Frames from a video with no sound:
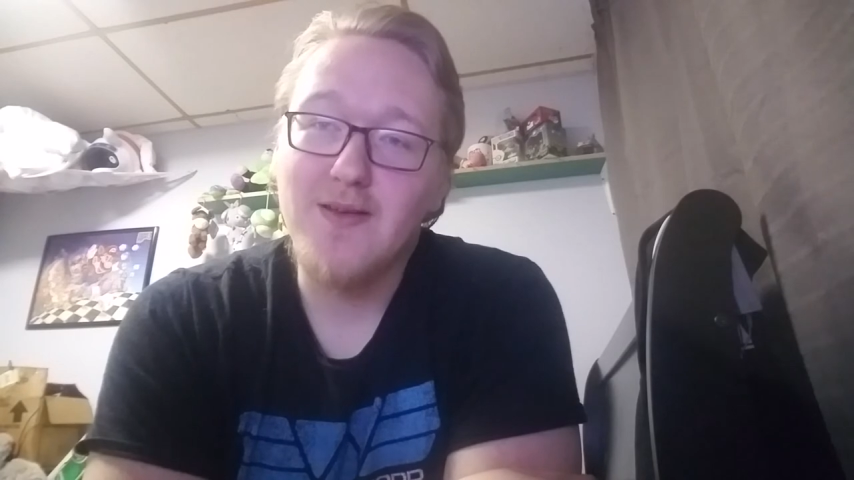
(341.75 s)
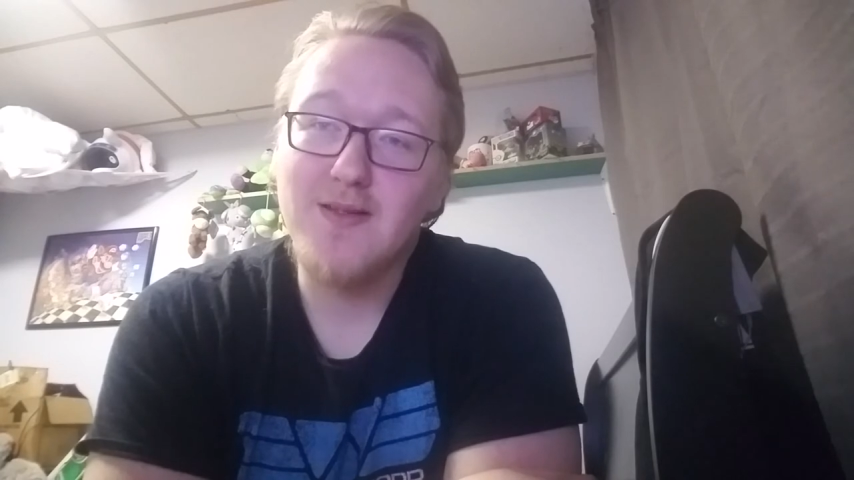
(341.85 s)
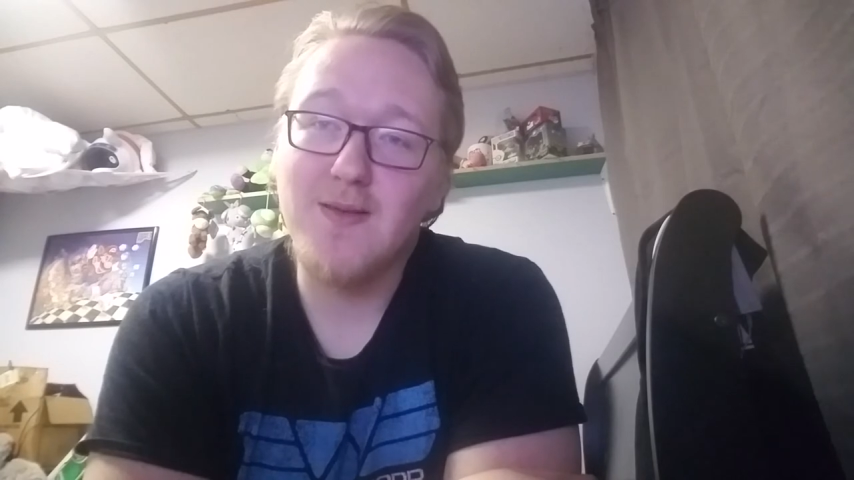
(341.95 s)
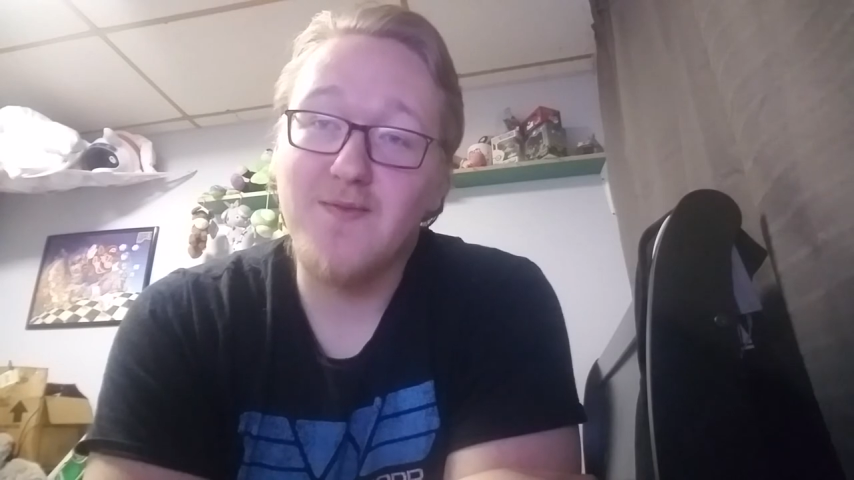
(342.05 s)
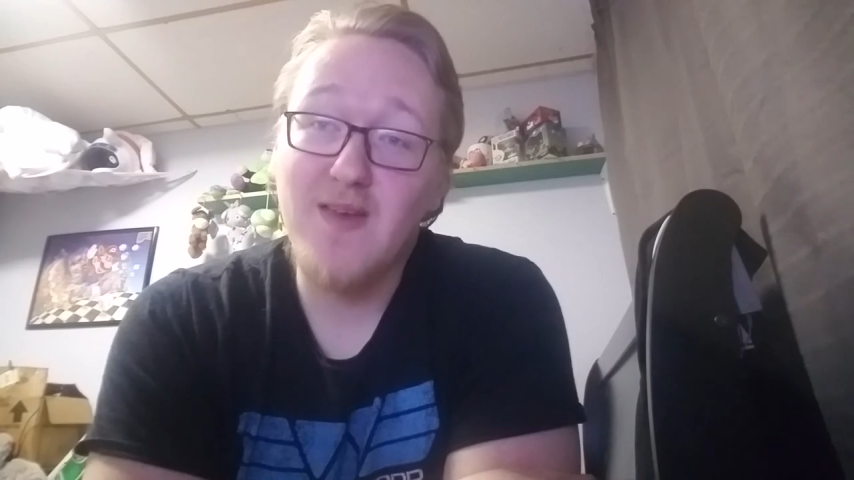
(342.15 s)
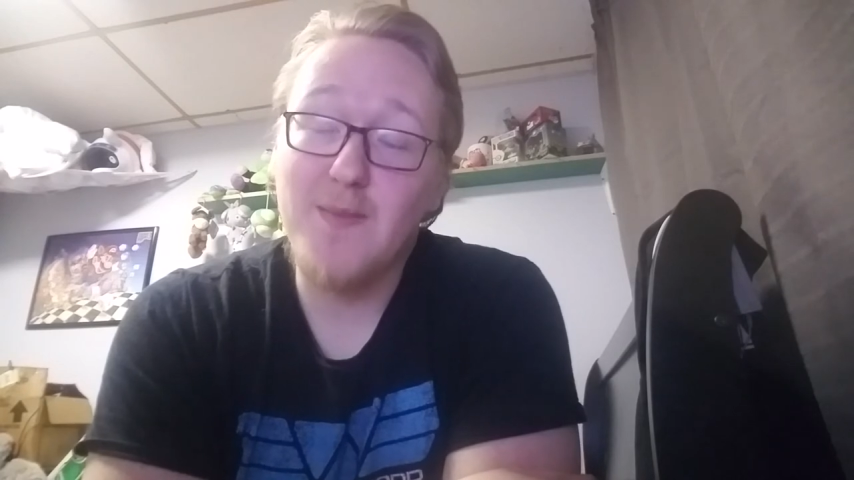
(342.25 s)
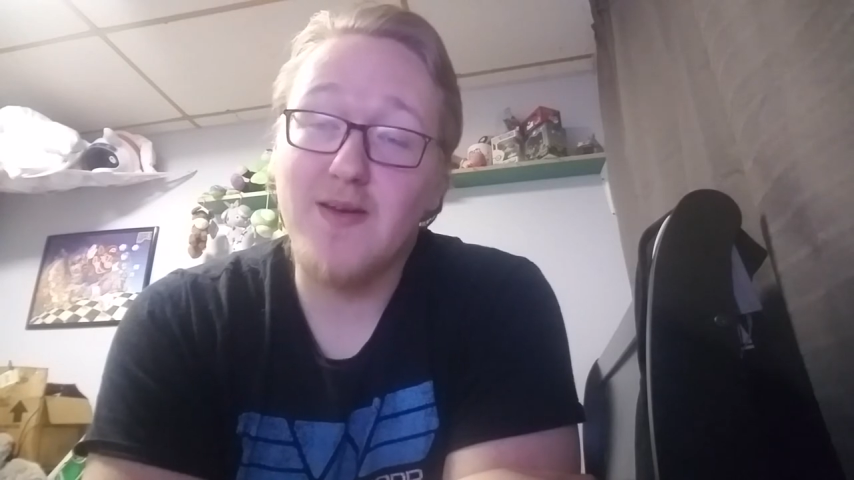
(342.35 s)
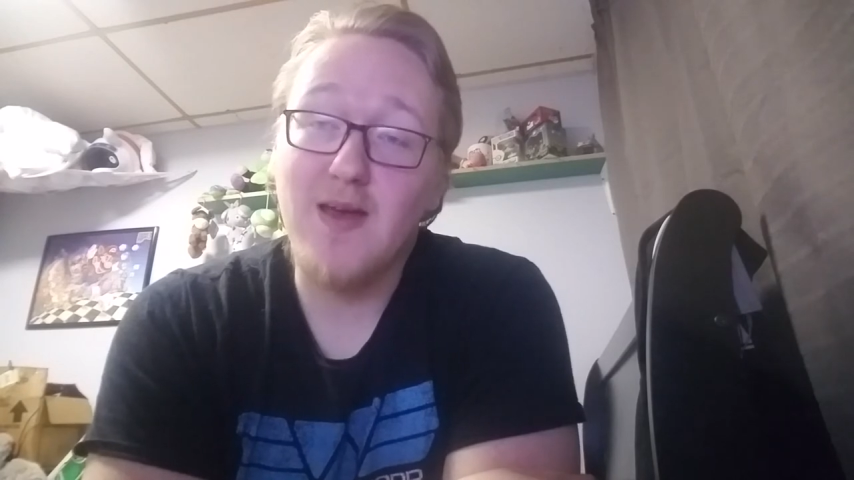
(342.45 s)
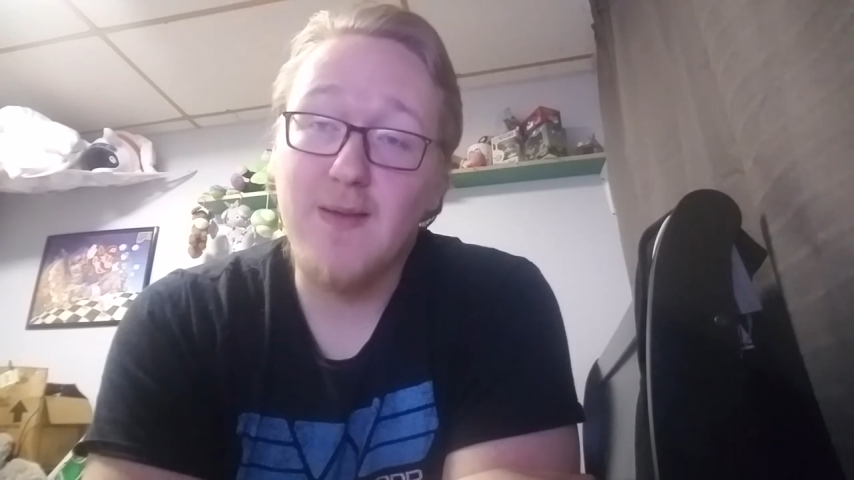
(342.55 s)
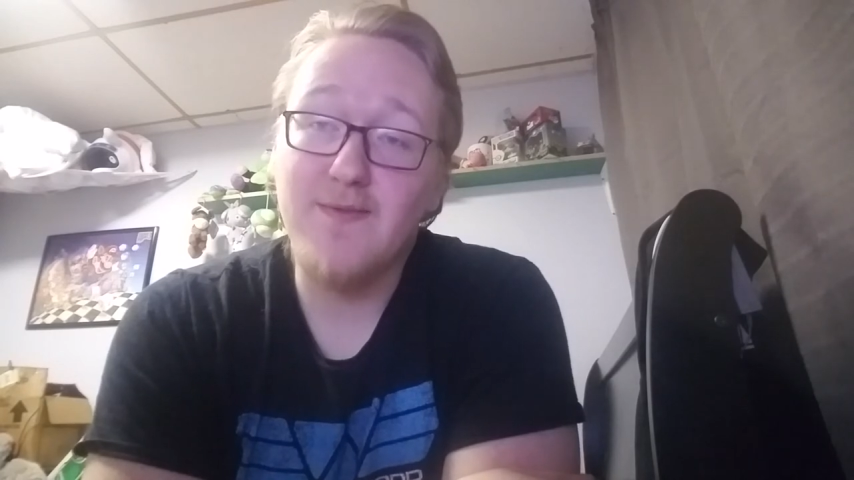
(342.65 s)
some
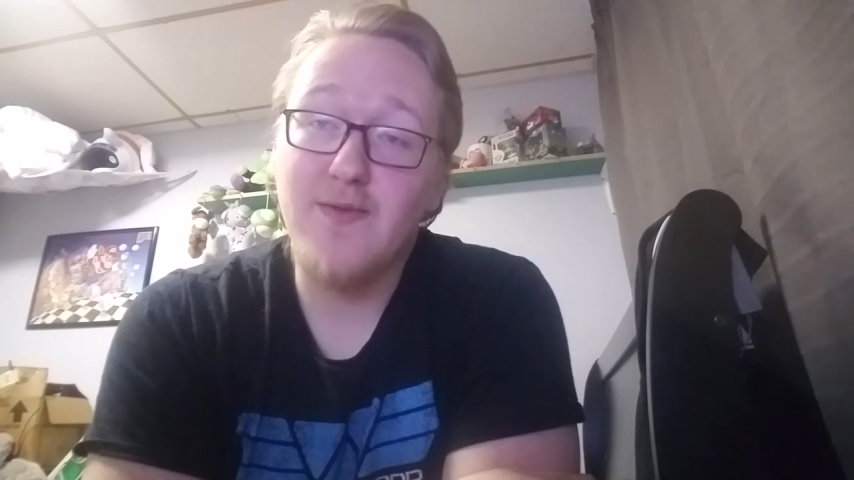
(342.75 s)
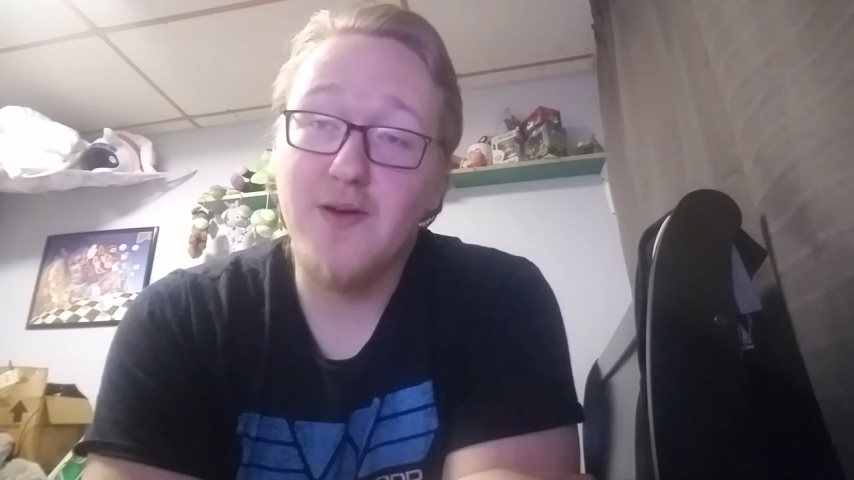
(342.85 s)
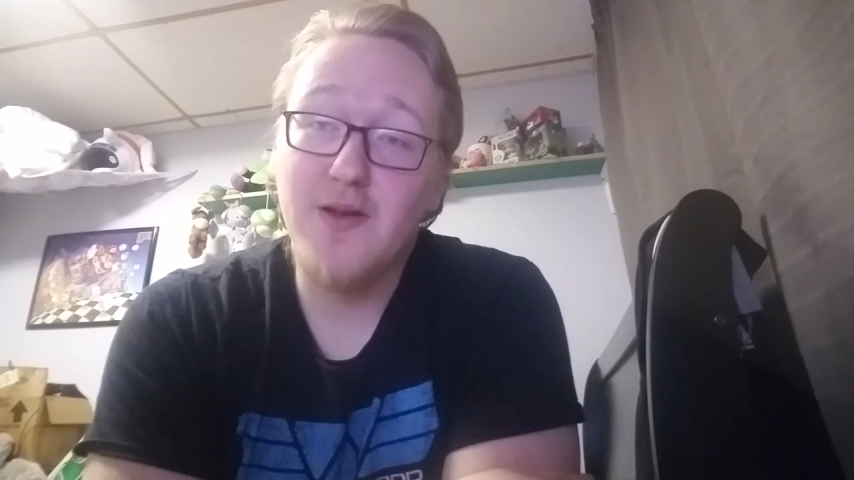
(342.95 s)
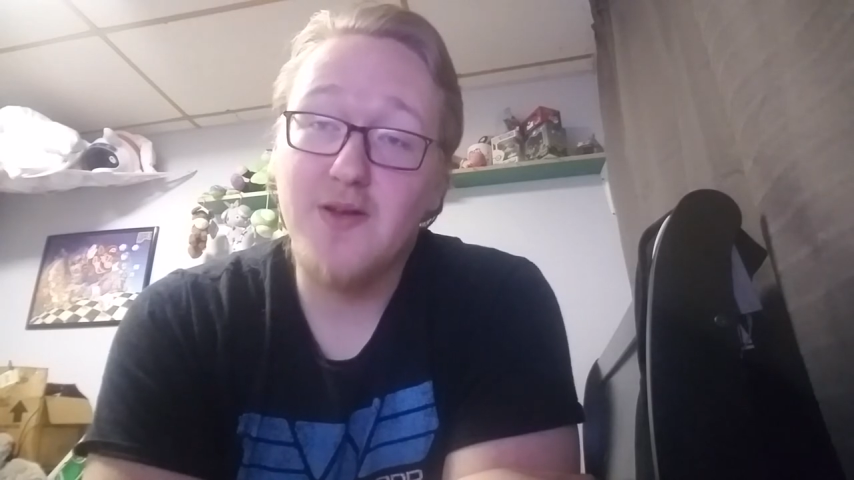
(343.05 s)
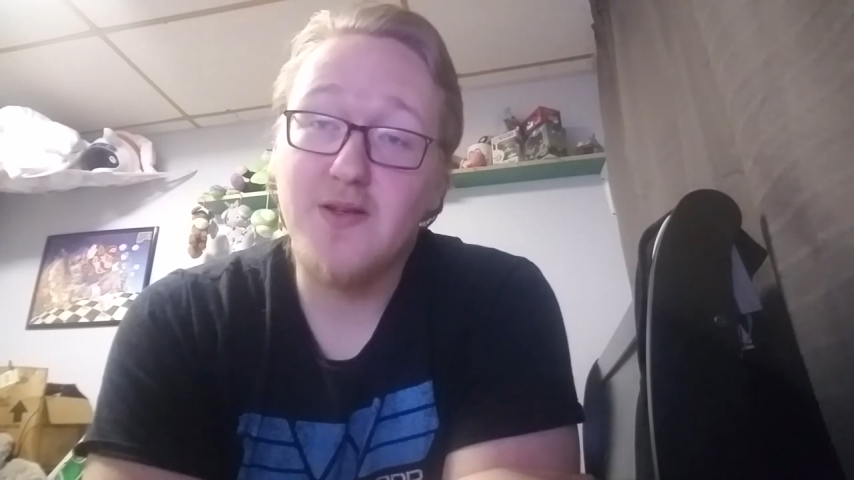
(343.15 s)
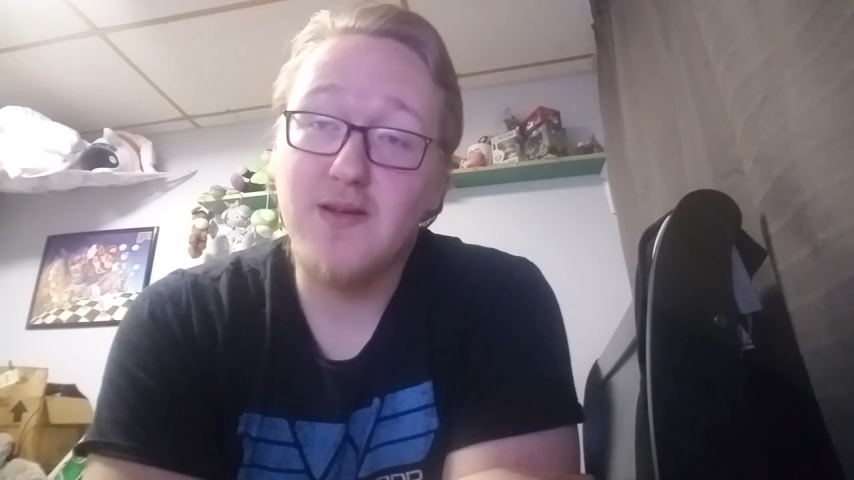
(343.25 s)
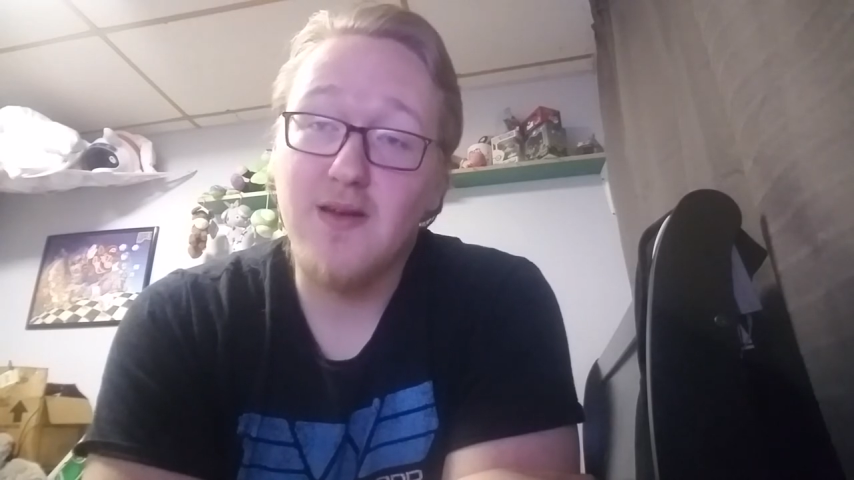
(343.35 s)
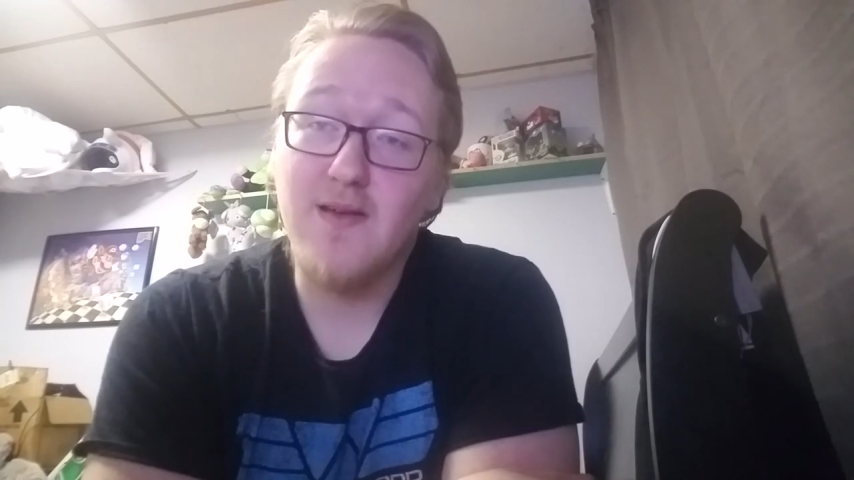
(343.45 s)
Famicom footage